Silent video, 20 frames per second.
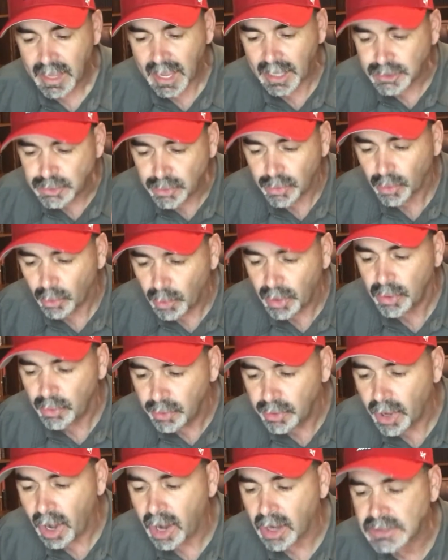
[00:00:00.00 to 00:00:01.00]
and to the one who
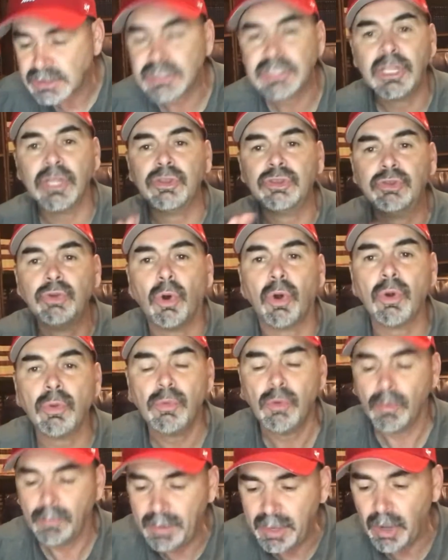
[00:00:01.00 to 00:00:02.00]
knocks, the door
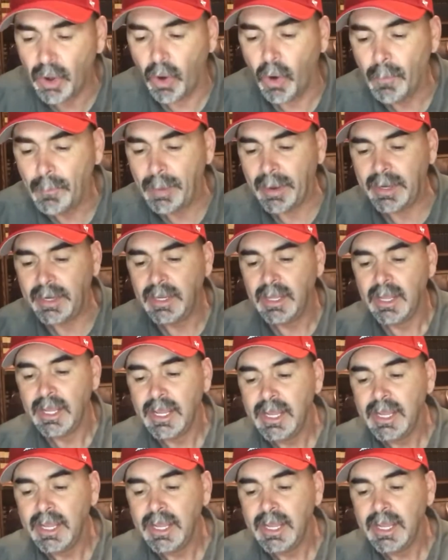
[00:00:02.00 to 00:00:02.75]
will be open.